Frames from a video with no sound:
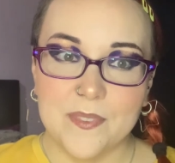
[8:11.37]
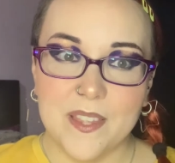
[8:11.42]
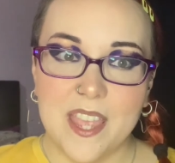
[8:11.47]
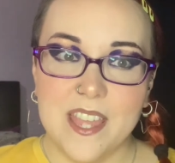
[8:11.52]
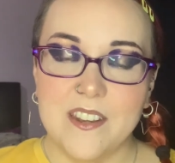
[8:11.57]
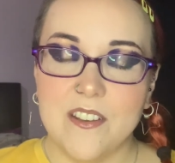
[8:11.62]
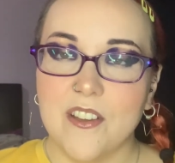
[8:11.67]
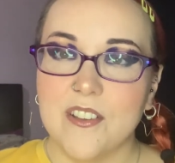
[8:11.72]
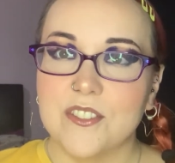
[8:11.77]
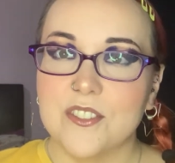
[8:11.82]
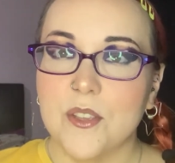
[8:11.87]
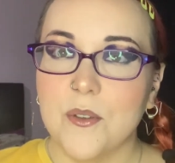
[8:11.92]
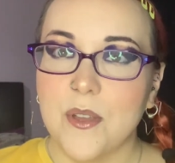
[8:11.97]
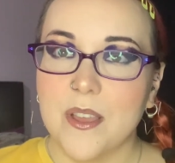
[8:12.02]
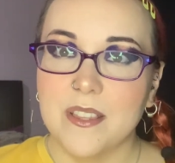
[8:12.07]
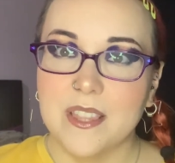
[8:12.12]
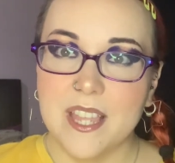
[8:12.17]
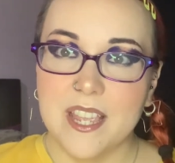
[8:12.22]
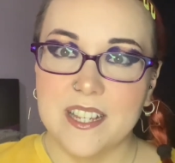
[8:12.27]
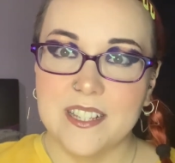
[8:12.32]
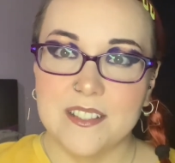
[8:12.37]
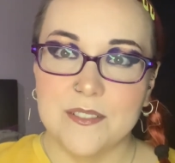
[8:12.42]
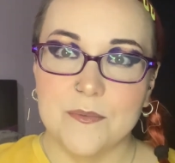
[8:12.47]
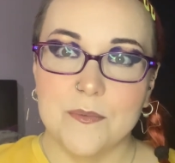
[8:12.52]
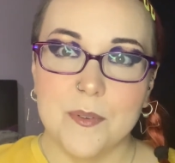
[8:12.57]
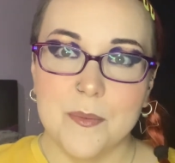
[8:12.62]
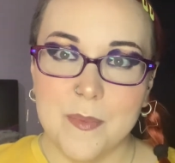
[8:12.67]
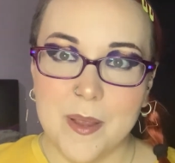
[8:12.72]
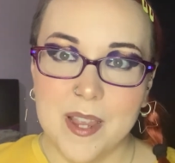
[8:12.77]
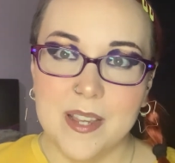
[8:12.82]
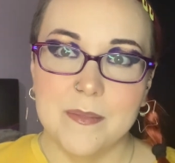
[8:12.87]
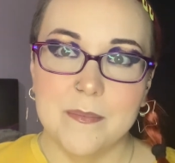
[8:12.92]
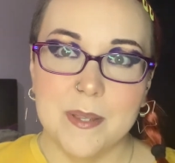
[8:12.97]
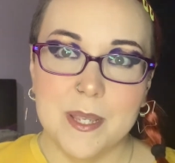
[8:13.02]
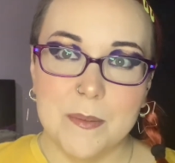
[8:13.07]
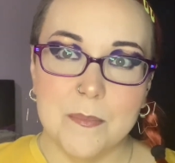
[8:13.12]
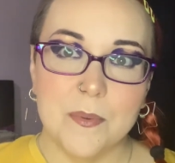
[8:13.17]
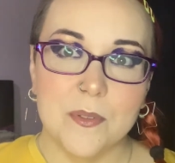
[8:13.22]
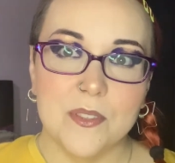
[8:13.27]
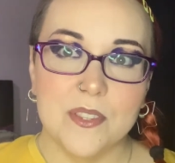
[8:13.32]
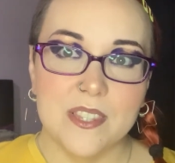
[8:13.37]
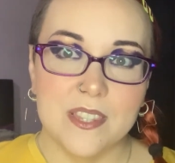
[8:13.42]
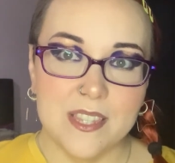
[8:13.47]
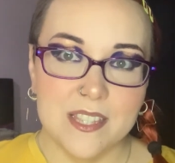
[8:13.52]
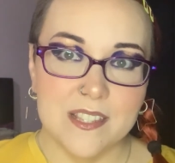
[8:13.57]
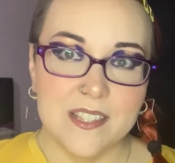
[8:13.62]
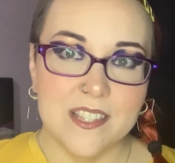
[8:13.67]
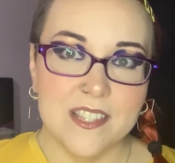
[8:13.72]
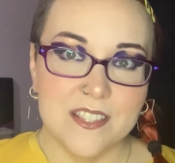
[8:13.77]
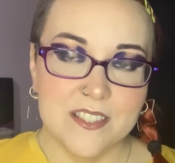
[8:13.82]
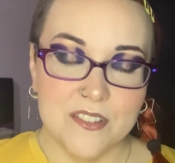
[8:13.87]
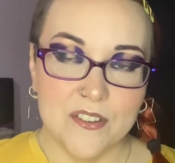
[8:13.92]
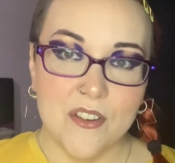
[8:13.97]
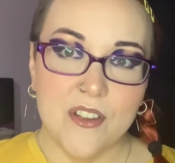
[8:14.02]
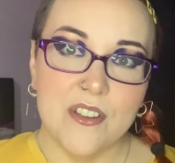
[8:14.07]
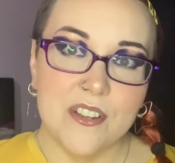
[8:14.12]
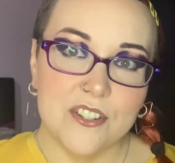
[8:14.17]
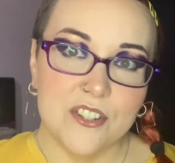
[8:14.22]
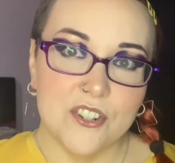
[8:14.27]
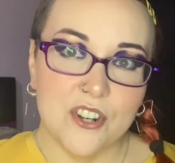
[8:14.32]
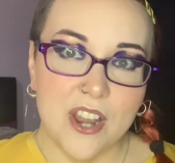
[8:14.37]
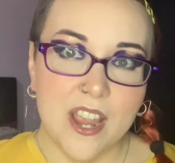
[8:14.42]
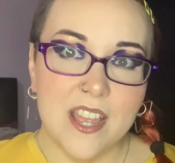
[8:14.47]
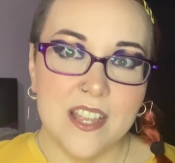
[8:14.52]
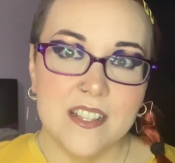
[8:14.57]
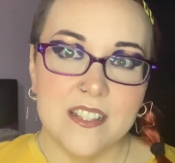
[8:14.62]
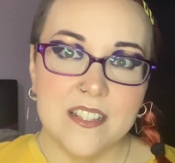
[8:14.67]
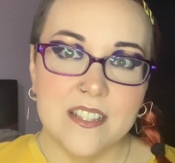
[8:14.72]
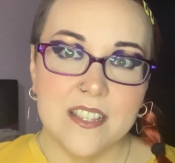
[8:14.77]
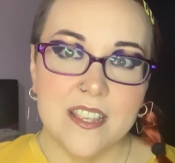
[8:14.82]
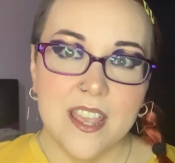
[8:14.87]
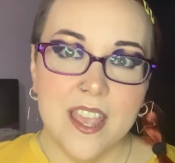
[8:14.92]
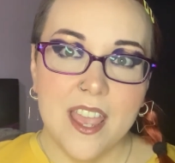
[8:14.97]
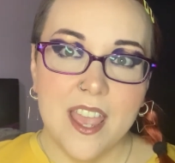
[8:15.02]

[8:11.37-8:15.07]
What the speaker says: And also I'd like to remind people that this is not a trend.